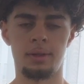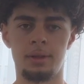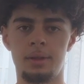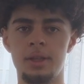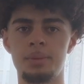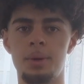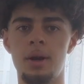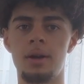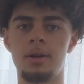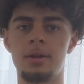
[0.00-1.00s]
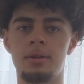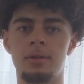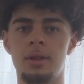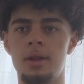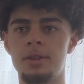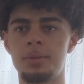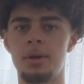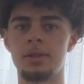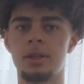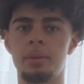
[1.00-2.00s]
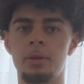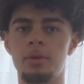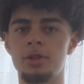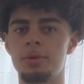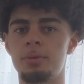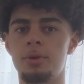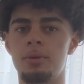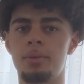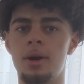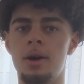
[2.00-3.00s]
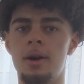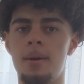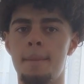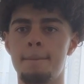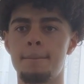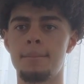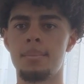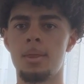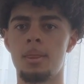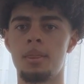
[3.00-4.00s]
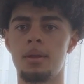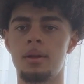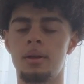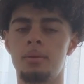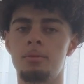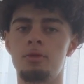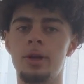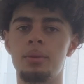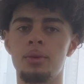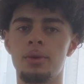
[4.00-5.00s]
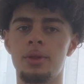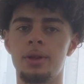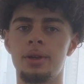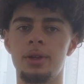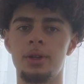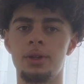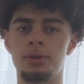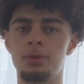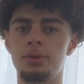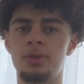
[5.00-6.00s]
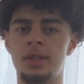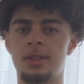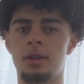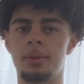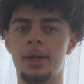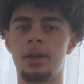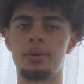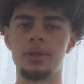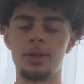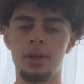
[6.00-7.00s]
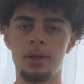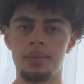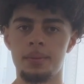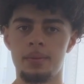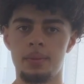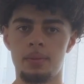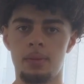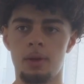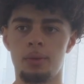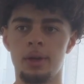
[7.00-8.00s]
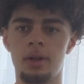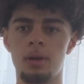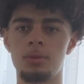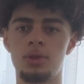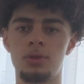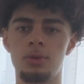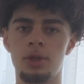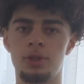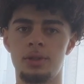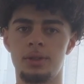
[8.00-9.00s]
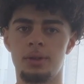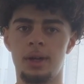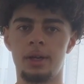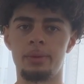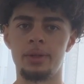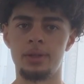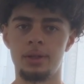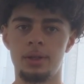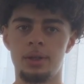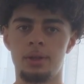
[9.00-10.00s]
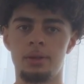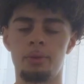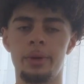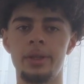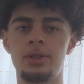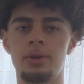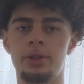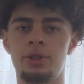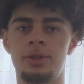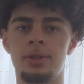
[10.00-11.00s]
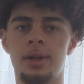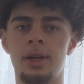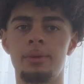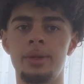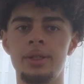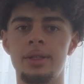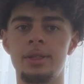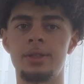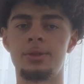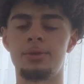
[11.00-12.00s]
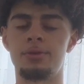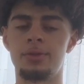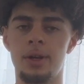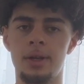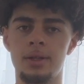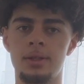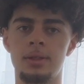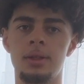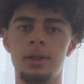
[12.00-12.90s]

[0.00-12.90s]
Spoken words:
this part is going to be the most important part, way more than you setting up the calories. When it comes to adjusting your calories, the way to adjust your calories is to first